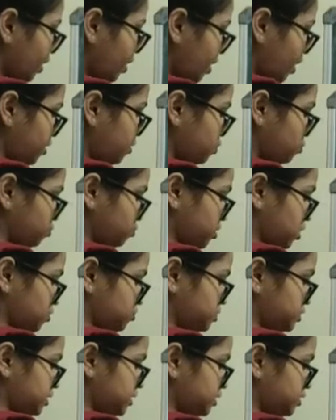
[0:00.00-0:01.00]
and
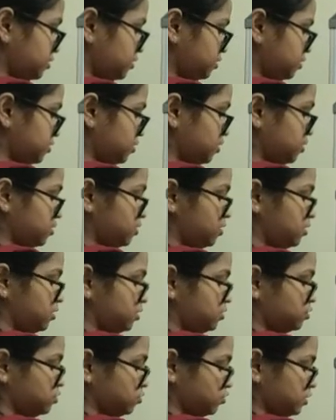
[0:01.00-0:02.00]
2000.
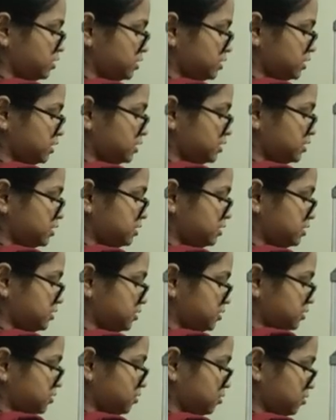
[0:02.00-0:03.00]
So this
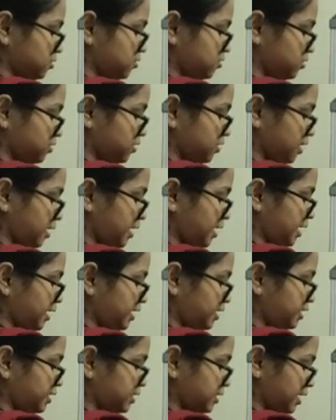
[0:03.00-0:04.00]
is
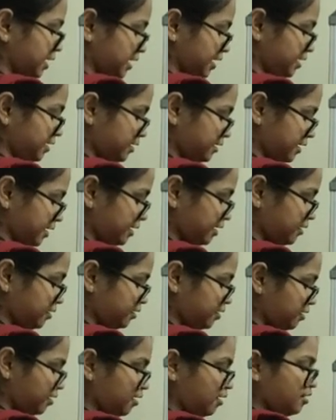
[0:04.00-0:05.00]
8 and 10.
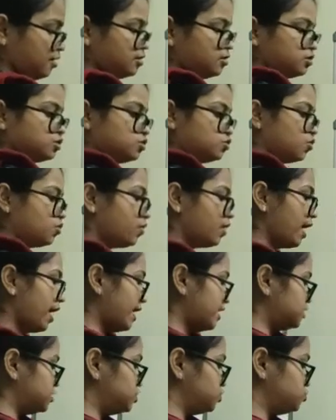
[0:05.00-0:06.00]
So
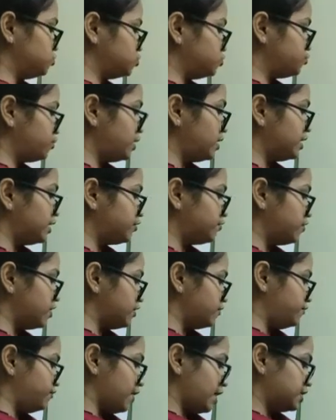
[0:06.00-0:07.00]
as usual it
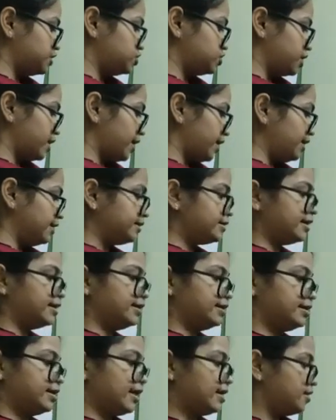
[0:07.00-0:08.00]
will fetch 8
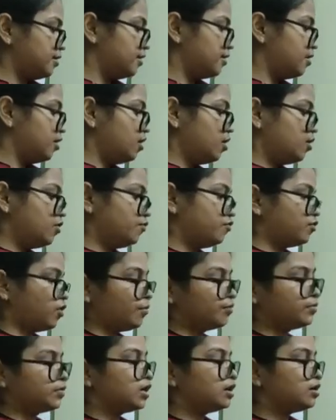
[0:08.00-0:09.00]
and 10
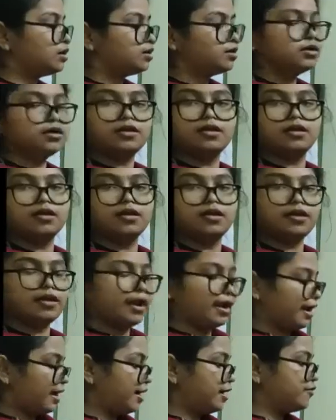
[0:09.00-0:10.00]
from the
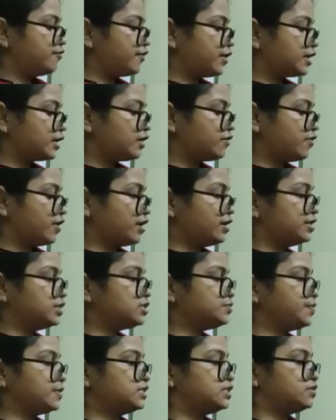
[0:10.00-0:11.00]
effective
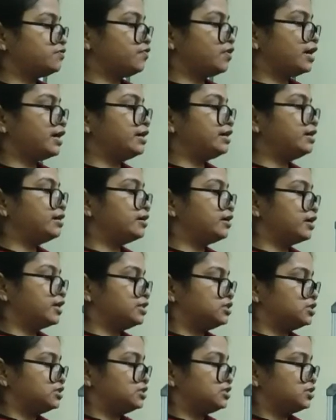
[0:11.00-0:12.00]
address specified in
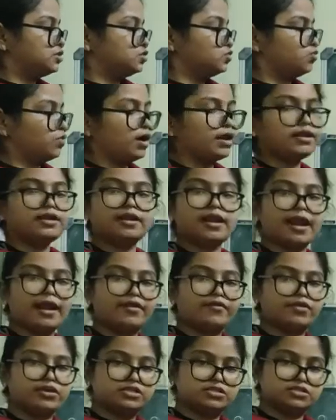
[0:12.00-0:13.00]
registers 1
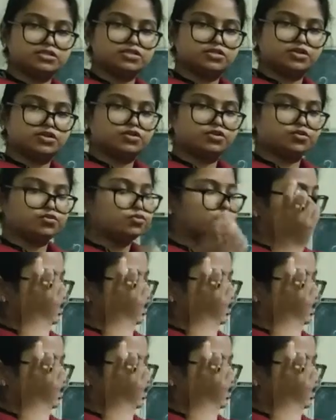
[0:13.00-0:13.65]
and register 2